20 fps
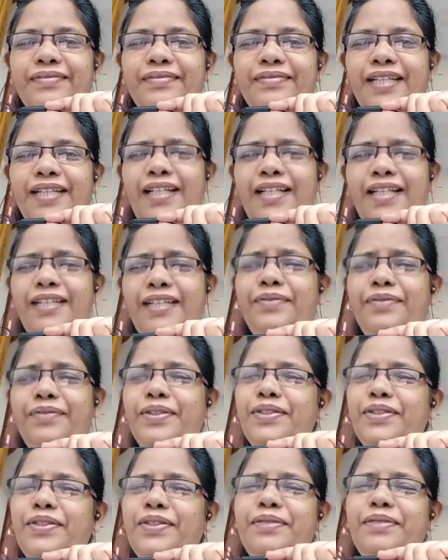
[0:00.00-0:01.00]
I
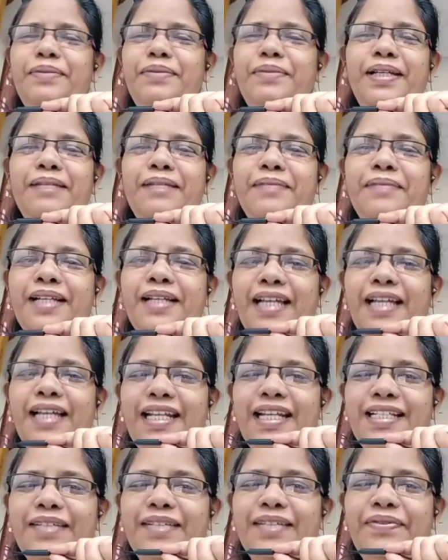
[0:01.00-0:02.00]
wanted to become a
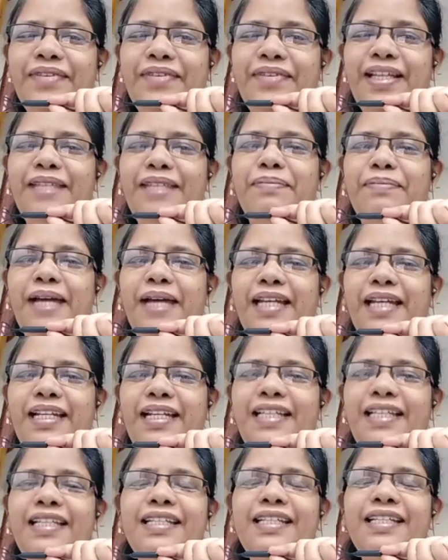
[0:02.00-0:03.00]
collector very
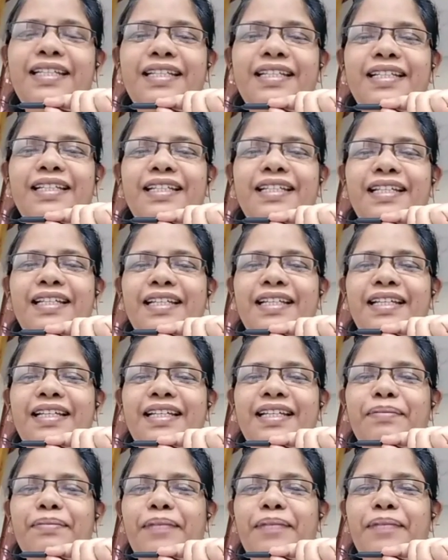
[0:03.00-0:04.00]
badly,
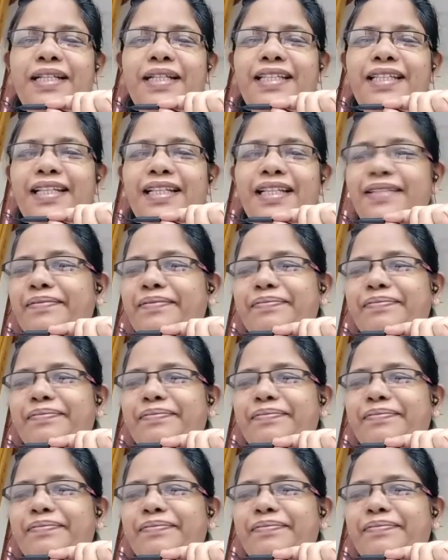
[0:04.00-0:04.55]
but then